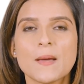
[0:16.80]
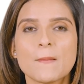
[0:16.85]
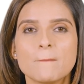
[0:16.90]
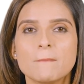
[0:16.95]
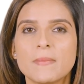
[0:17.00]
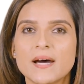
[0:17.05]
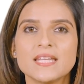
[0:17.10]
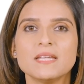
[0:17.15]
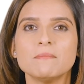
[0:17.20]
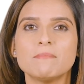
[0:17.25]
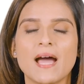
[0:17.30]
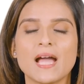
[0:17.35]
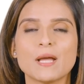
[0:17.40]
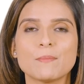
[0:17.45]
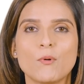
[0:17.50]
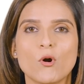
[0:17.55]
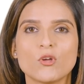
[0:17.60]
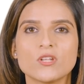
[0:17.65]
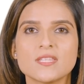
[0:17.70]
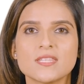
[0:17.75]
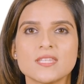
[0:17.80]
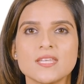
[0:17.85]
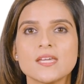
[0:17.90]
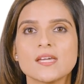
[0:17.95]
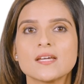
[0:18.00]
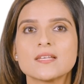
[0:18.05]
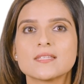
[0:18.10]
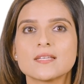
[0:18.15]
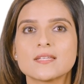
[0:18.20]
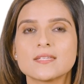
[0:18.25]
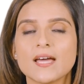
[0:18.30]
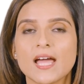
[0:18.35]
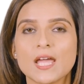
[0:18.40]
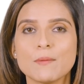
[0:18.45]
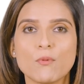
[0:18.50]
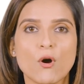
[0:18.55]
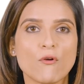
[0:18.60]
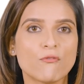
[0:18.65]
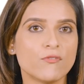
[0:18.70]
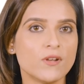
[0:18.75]
Money back policy is a
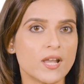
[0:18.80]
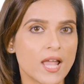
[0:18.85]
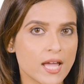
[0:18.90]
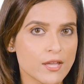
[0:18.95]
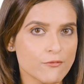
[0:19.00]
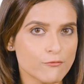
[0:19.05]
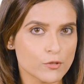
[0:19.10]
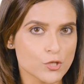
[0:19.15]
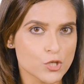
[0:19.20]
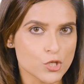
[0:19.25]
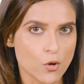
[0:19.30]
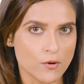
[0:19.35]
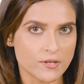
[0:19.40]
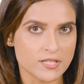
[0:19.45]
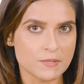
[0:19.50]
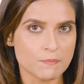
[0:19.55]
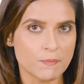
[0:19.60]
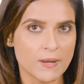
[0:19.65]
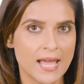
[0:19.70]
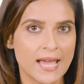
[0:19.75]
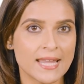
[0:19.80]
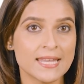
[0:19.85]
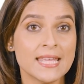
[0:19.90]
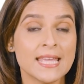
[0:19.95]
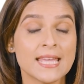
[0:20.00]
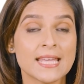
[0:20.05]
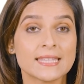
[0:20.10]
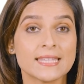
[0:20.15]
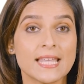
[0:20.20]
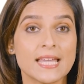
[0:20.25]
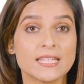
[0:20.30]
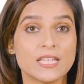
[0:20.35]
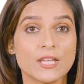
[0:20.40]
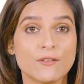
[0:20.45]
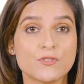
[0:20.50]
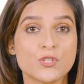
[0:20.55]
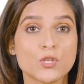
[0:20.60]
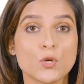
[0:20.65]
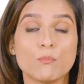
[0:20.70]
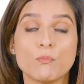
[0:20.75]
type of life insurance plan that
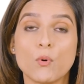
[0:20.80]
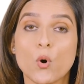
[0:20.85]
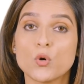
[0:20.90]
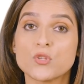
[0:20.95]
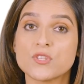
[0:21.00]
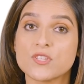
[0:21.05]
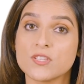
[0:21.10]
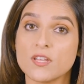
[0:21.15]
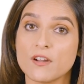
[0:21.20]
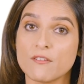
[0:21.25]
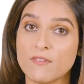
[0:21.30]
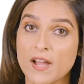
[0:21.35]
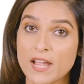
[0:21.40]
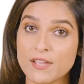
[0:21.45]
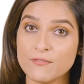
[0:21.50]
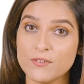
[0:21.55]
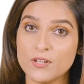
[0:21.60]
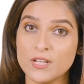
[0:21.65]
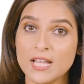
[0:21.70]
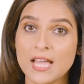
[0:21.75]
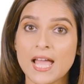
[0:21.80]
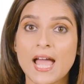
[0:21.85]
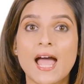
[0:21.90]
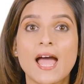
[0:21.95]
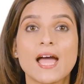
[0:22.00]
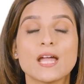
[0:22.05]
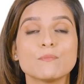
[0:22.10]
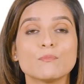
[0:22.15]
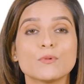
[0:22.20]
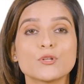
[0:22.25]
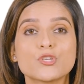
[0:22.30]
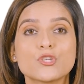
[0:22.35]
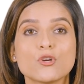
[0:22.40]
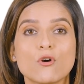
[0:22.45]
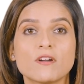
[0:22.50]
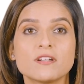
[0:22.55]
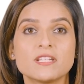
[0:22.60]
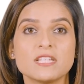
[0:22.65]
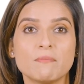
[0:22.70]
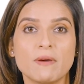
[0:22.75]
gives you both survival and
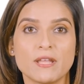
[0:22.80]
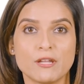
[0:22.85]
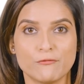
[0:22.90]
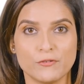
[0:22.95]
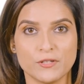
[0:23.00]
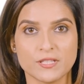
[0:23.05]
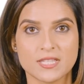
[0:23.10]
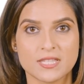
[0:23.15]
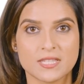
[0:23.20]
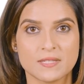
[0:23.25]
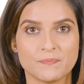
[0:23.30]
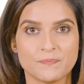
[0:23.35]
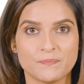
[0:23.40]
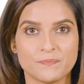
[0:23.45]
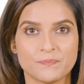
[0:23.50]
maturity benefits.